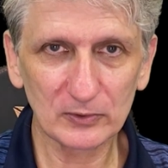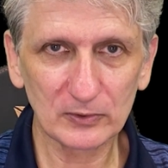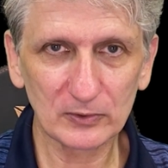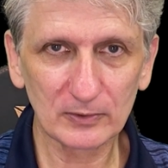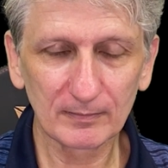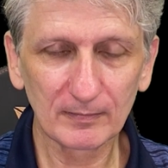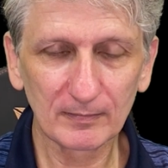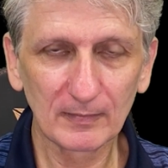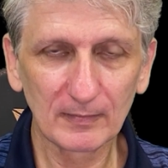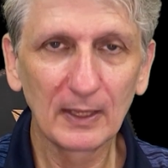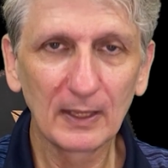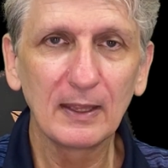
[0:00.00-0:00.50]

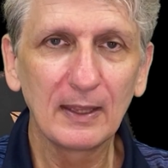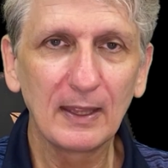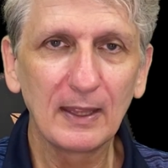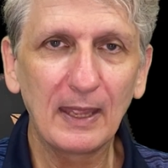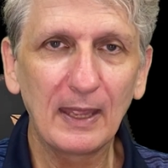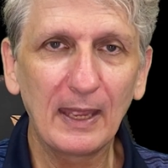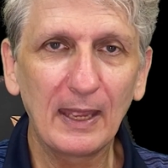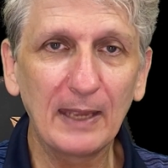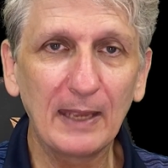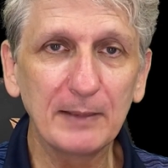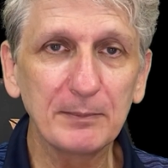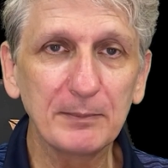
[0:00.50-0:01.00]
And by the
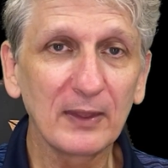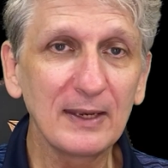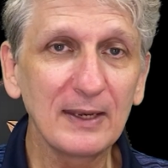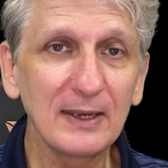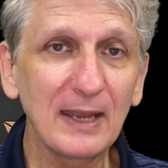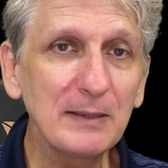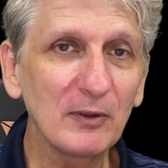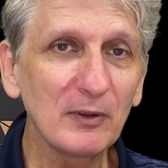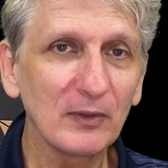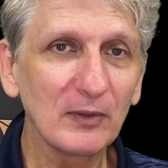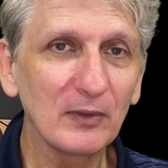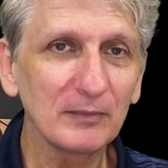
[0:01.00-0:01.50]
name of the,
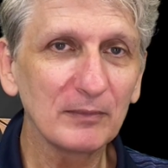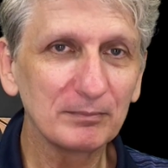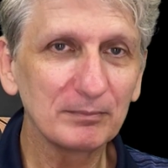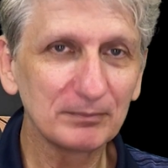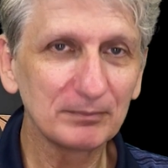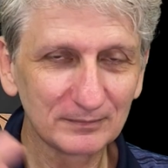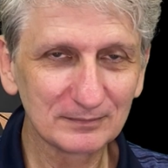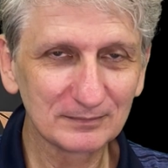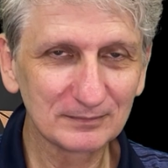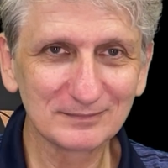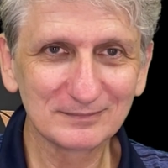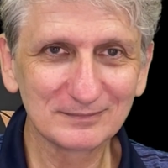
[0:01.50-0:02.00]

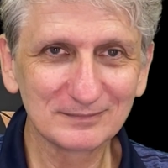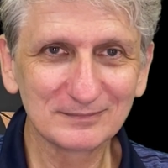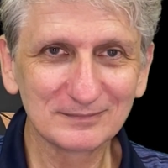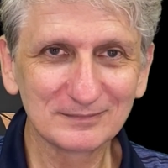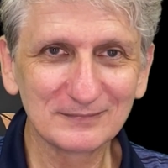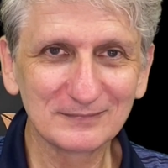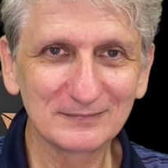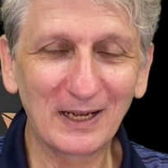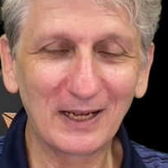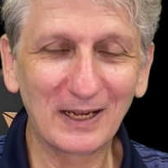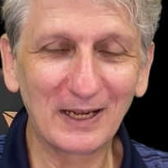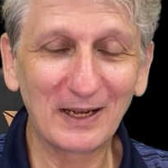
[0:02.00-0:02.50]
uh, the
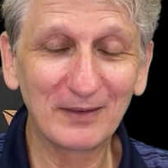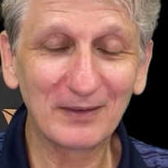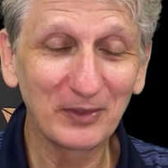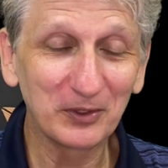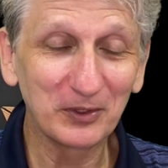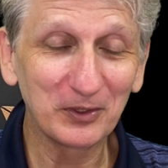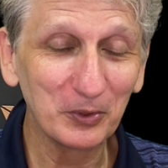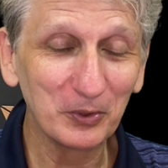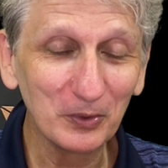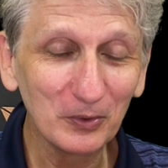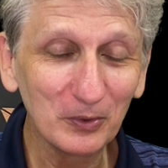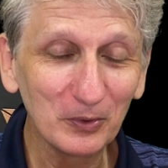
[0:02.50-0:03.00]
tool,
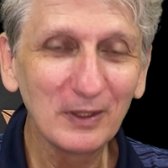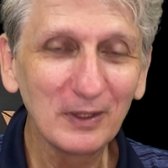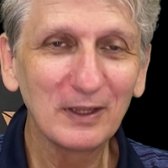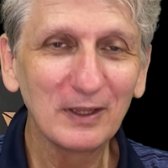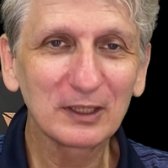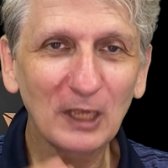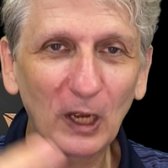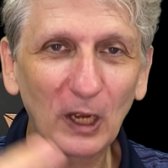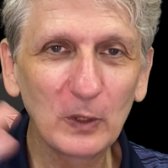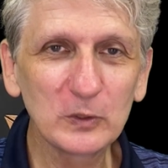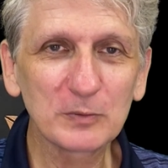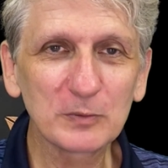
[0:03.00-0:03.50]
CoSpaces,